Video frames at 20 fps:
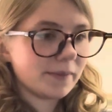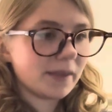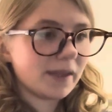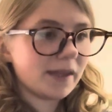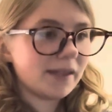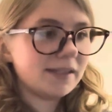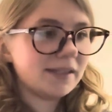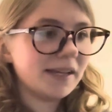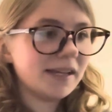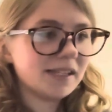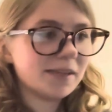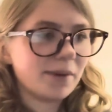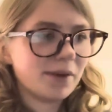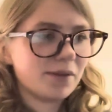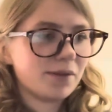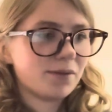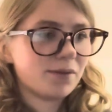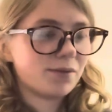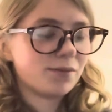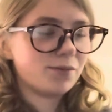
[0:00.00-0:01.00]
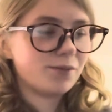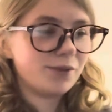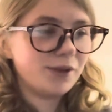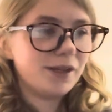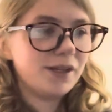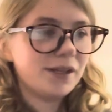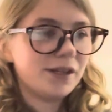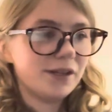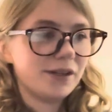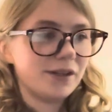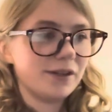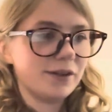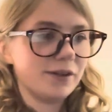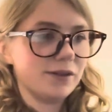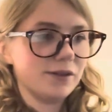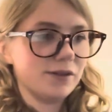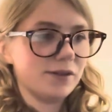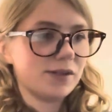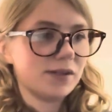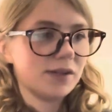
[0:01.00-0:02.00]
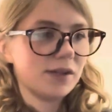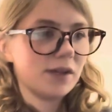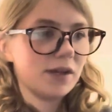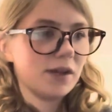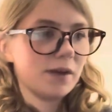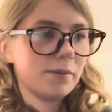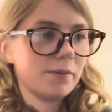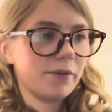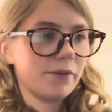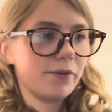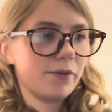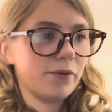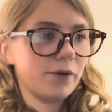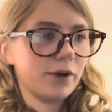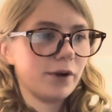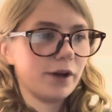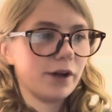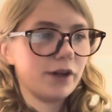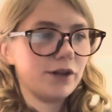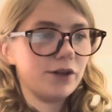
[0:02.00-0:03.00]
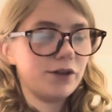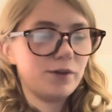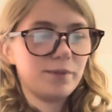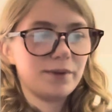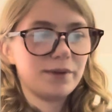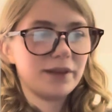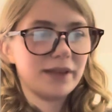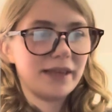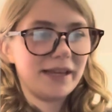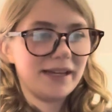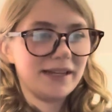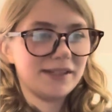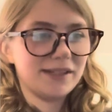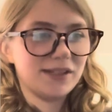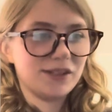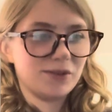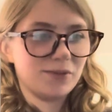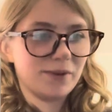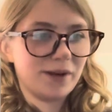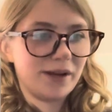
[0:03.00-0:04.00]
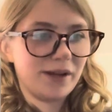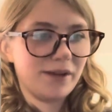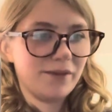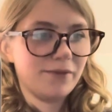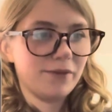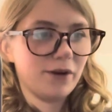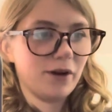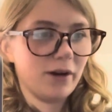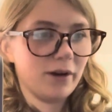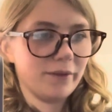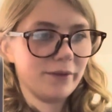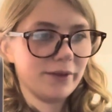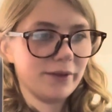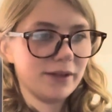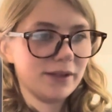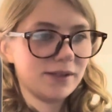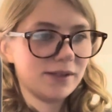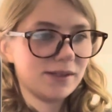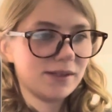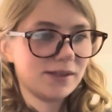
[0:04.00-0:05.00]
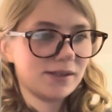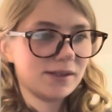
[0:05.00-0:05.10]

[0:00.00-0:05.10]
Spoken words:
It takes about 3 years before a new plant is ready for harvest.